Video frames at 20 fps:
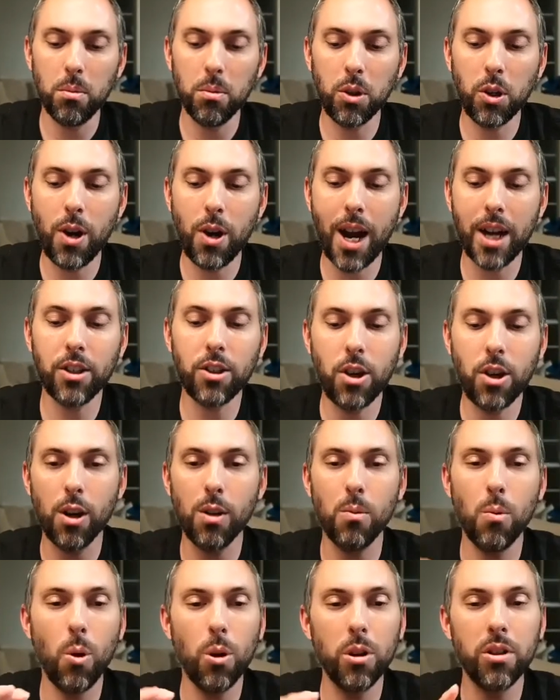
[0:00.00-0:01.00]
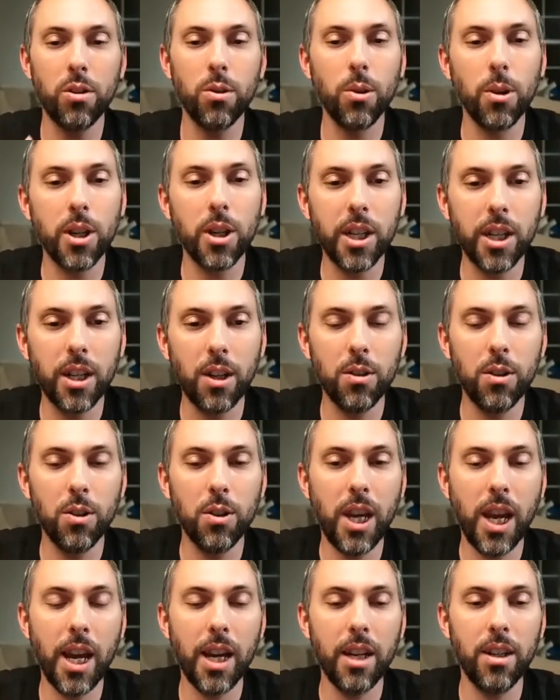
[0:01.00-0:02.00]
crash cart war story, you
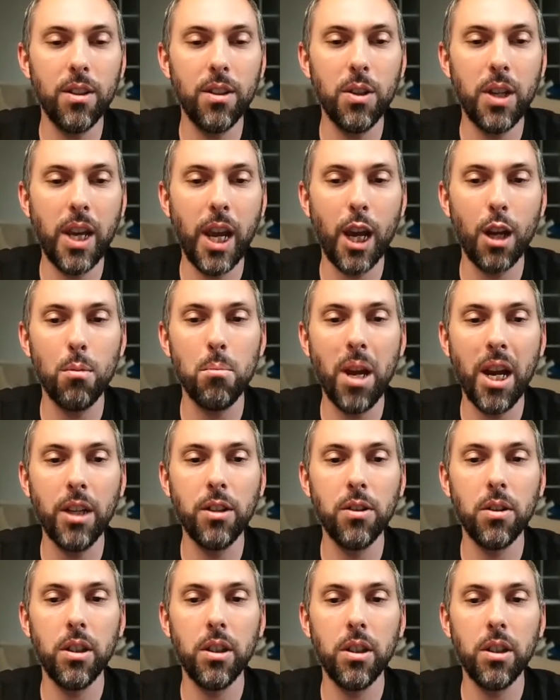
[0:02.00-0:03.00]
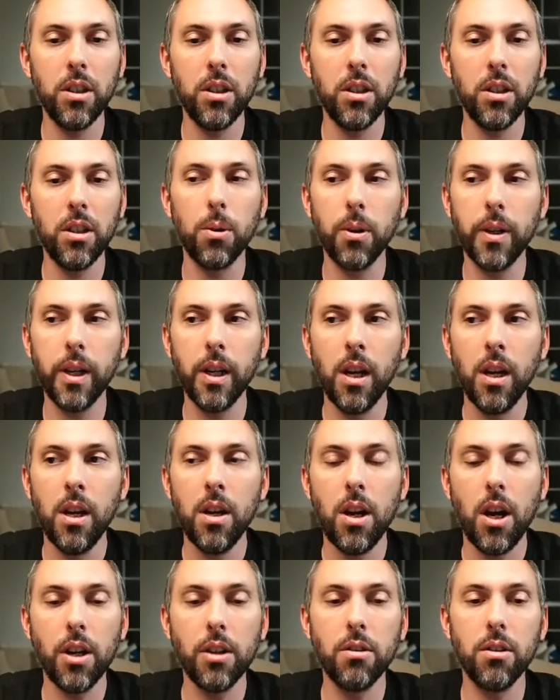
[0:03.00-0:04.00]
can't manually deploy
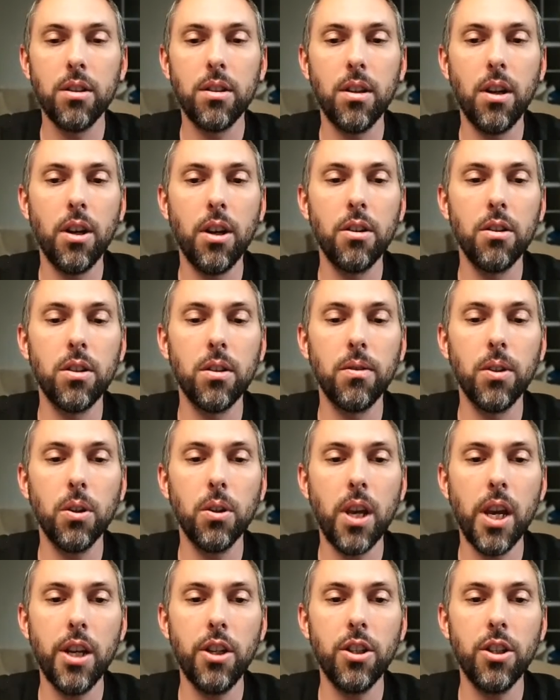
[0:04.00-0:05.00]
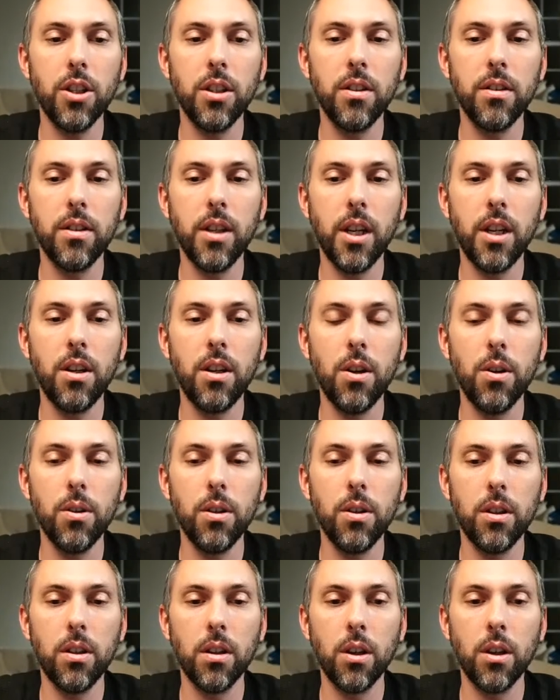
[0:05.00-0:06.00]
hundreds and hundreds of locations and know
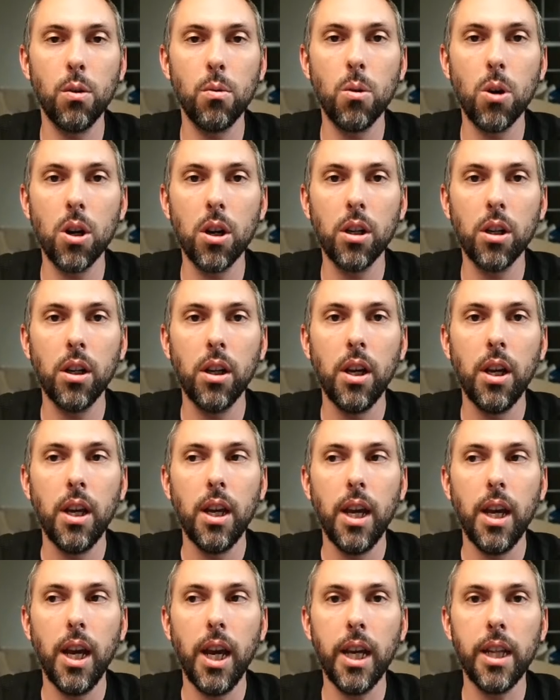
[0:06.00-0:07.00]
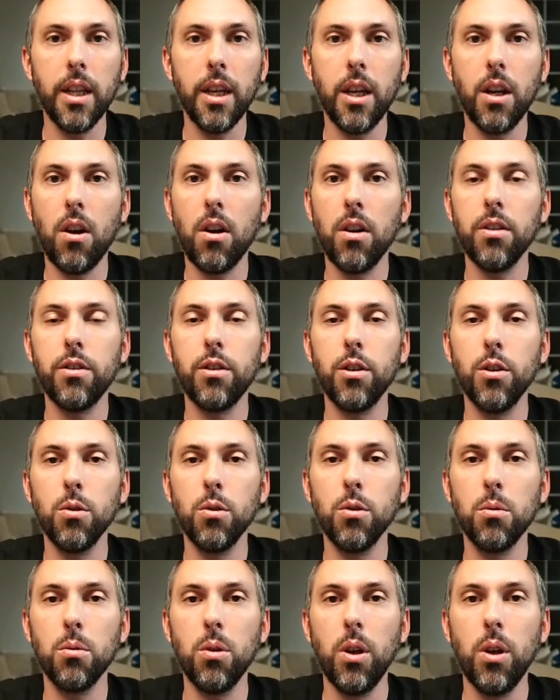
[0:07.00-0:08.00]
that they're going to work, and then
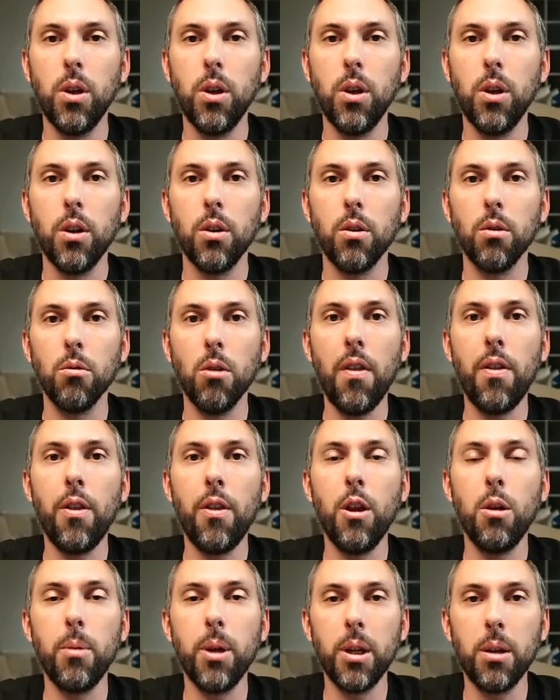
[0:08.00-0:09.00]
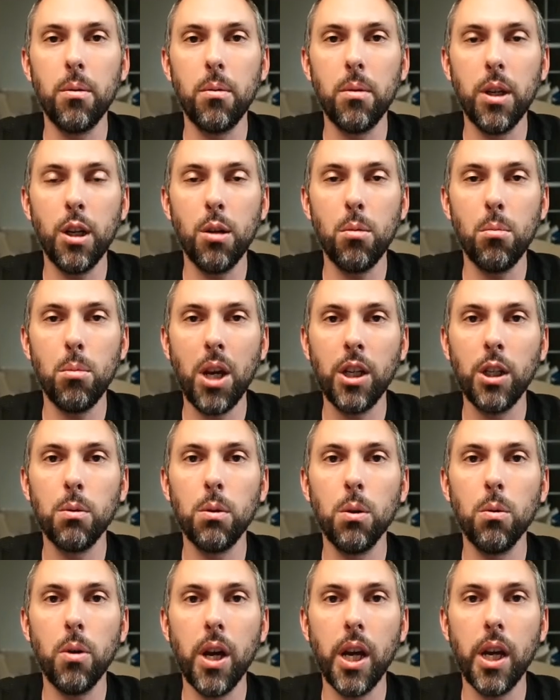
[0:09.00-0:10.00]
also run them in a manual
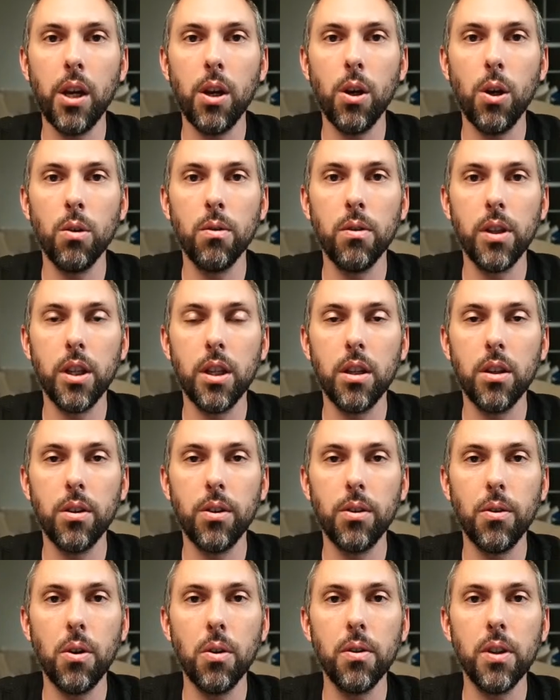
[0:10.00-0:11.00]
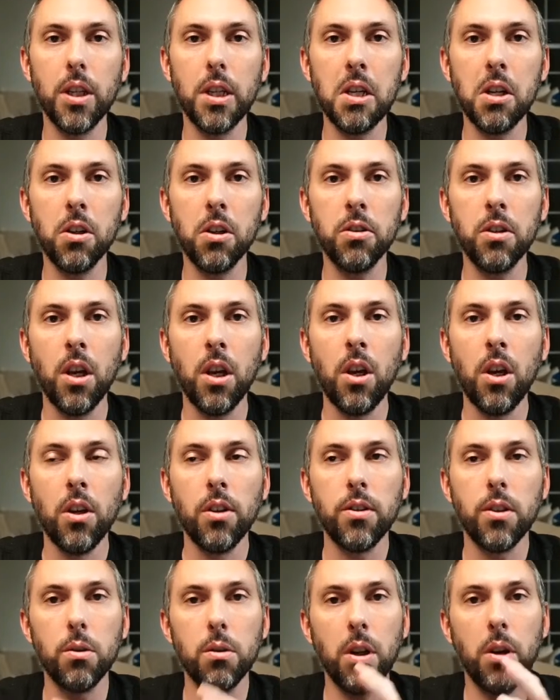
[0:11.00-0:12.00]
way over the years.
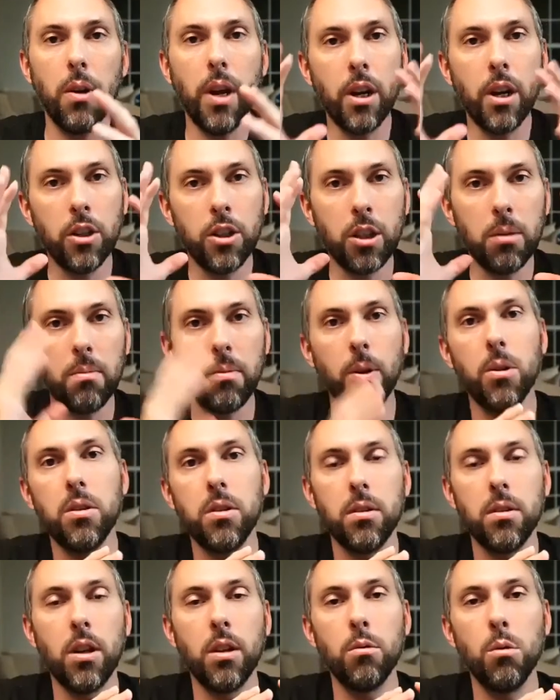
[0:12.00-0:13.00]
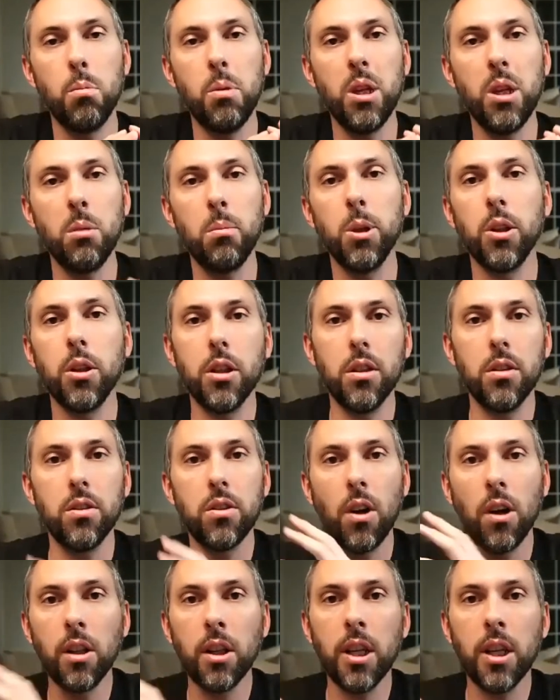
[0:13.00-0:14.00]
So, Airship focuses on repeatability.
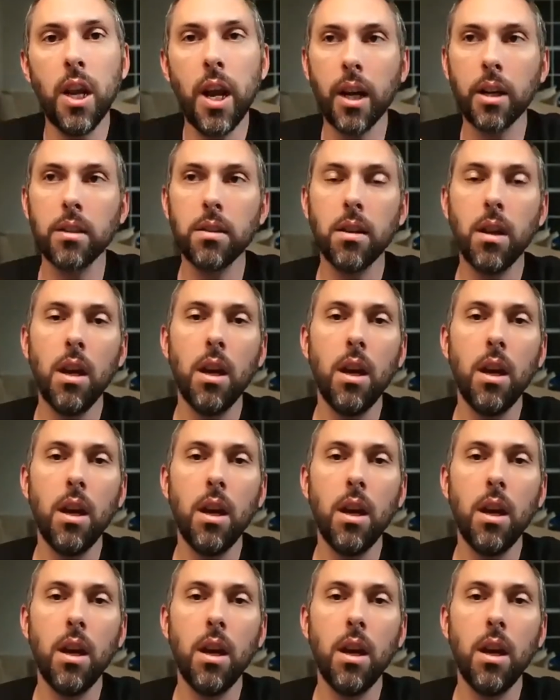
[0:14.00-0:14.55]
Starling X